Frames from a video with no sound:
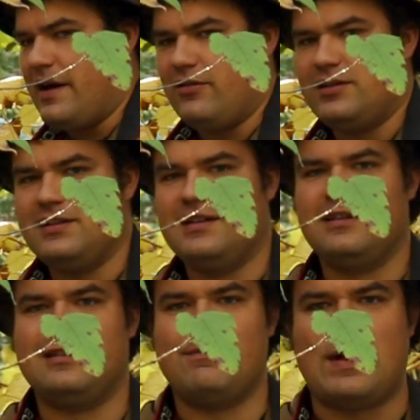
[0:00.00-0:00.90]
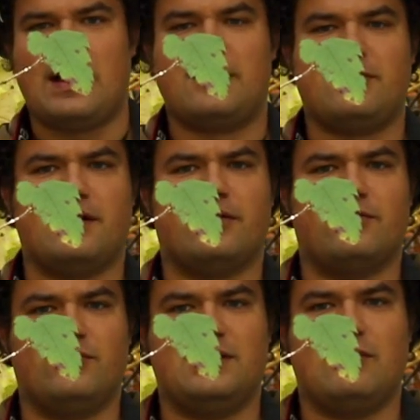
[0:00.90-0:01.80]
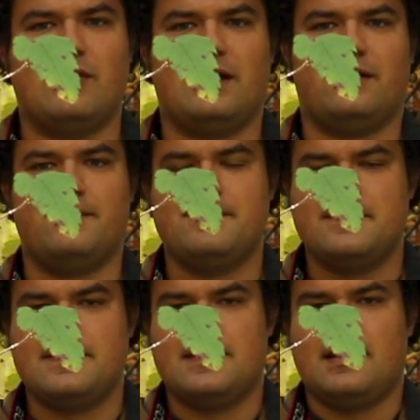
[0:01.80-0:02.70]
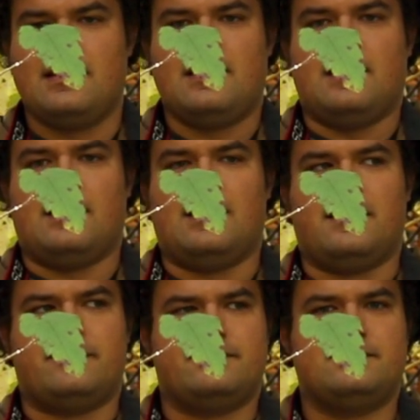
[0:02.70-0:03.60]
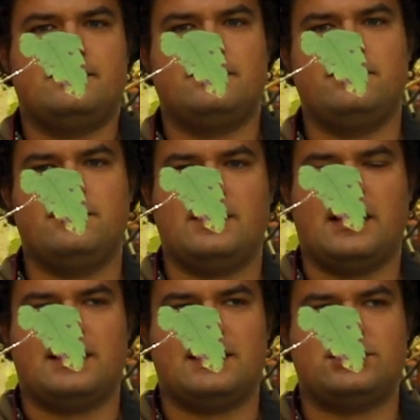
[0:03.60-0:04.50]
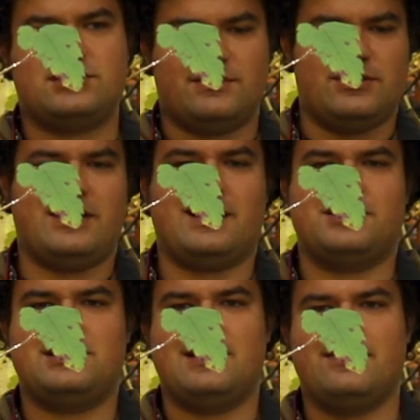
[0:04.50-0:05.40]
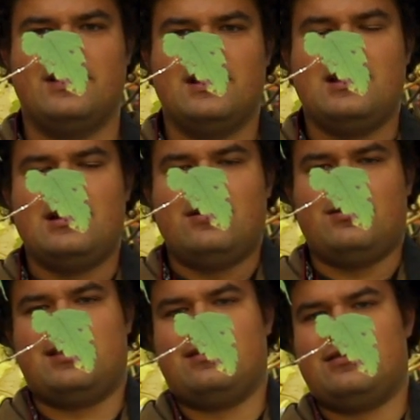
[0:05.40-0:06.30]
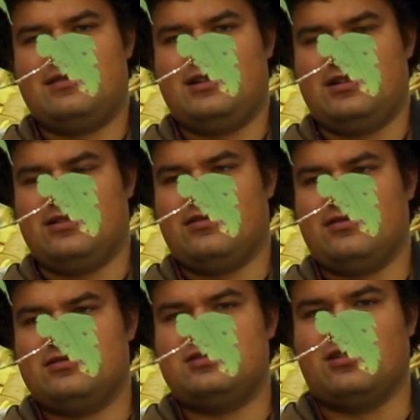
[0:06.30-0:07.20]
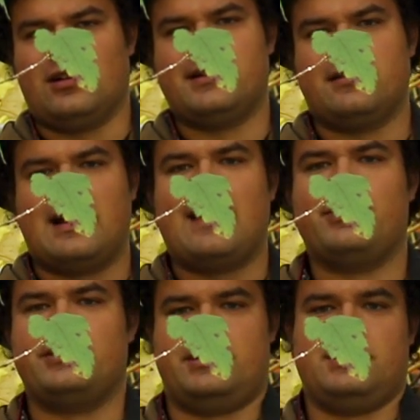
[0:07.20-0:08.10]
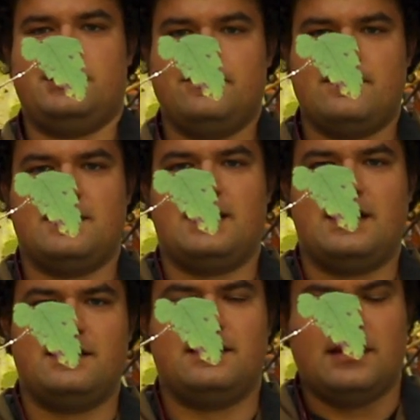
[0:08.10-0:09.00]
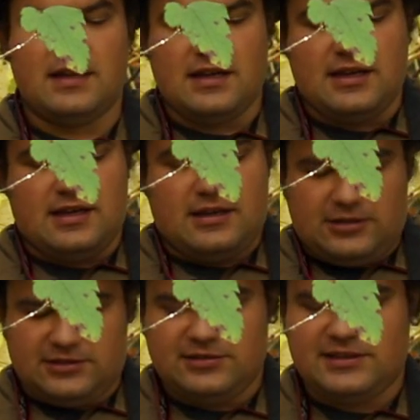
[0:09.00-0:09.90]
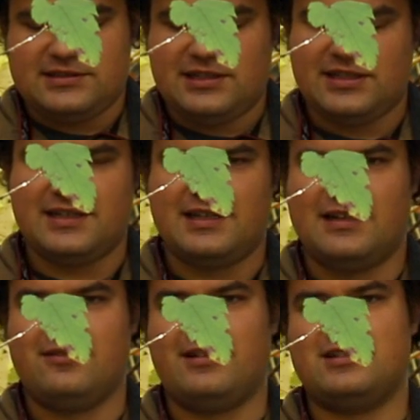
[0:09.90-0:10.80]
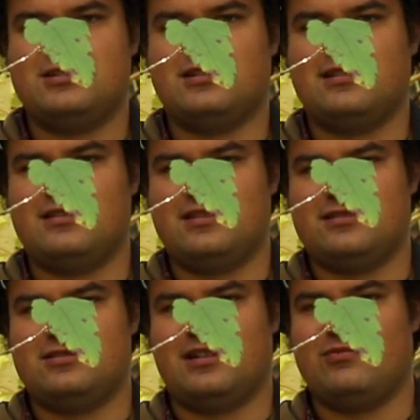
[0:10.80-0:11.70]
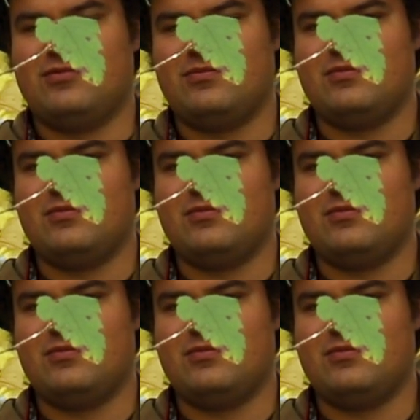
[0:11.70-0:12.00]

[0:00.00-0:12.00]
out the background really well. And that's just something you can't achieve with, you know, those darker apertures. And it also does a great job